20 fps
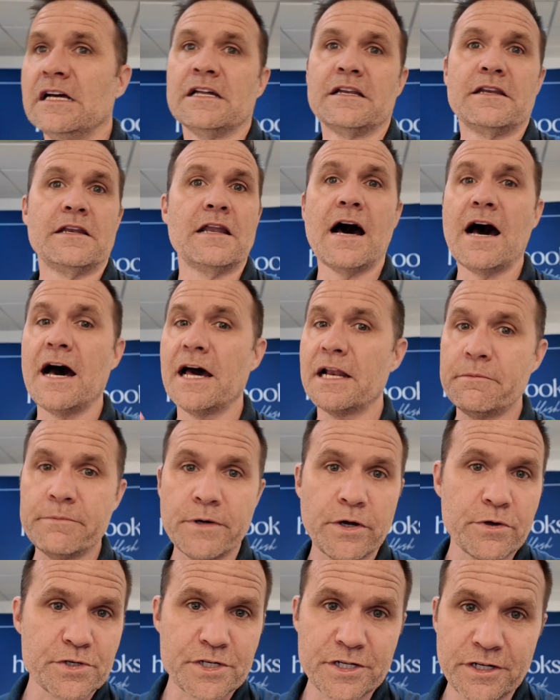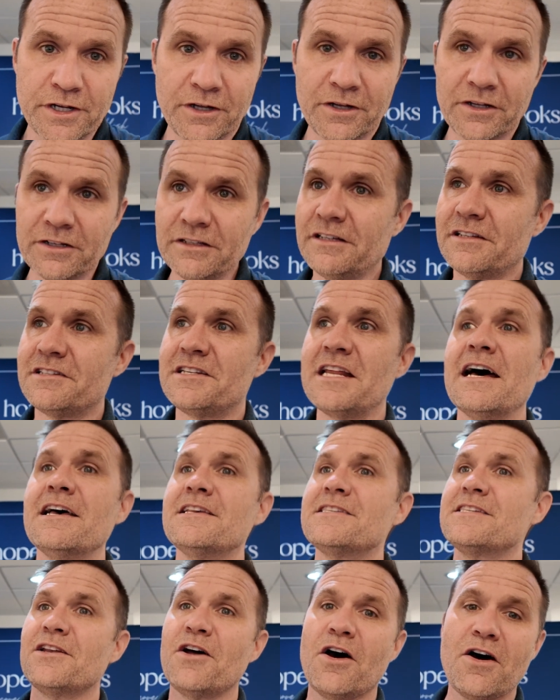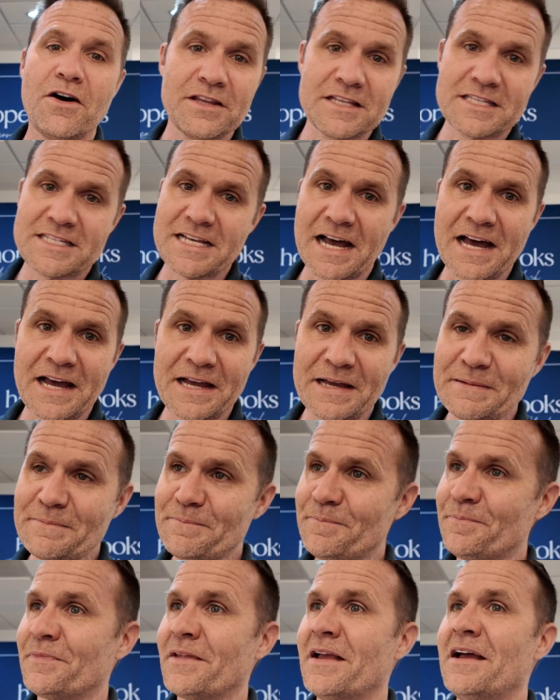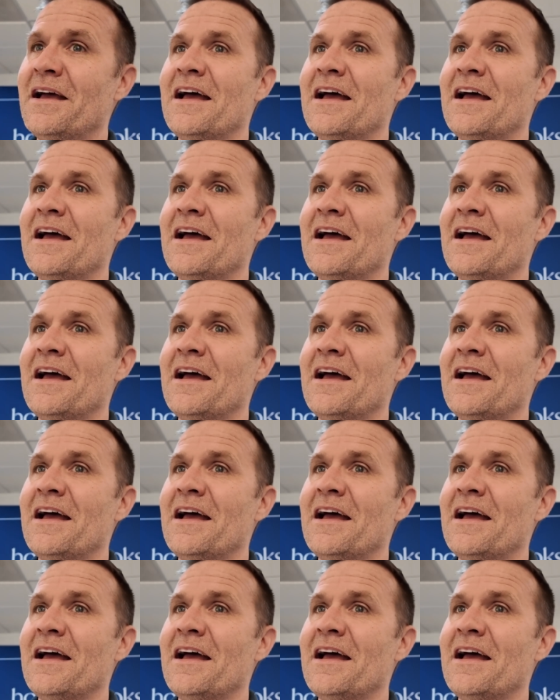non-emotional, does it all the time.